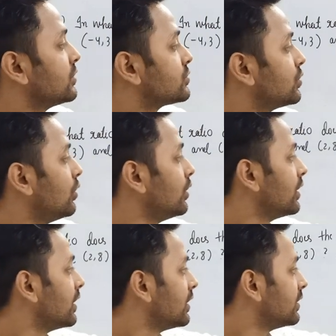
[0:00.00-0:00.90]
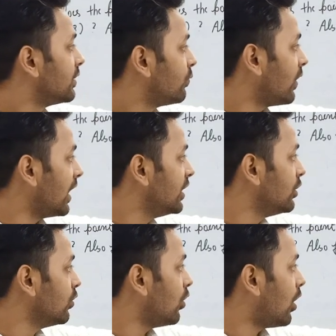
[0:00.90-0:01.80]
So the
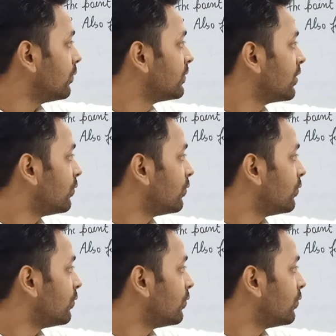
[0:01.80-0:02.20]
value of